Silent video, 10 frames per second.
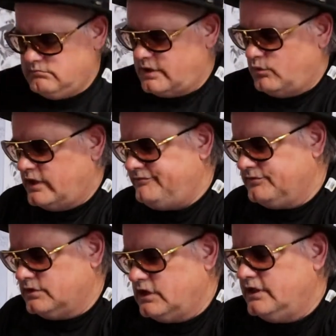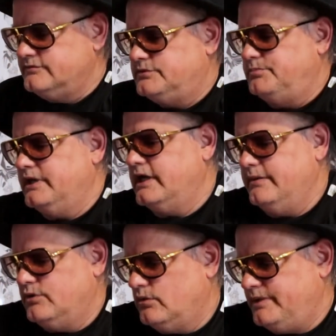My wife loves big
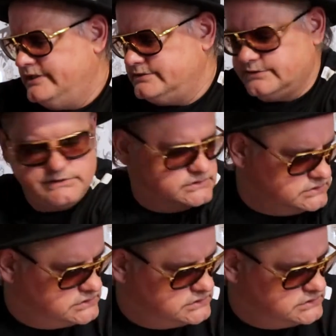eyeball pages.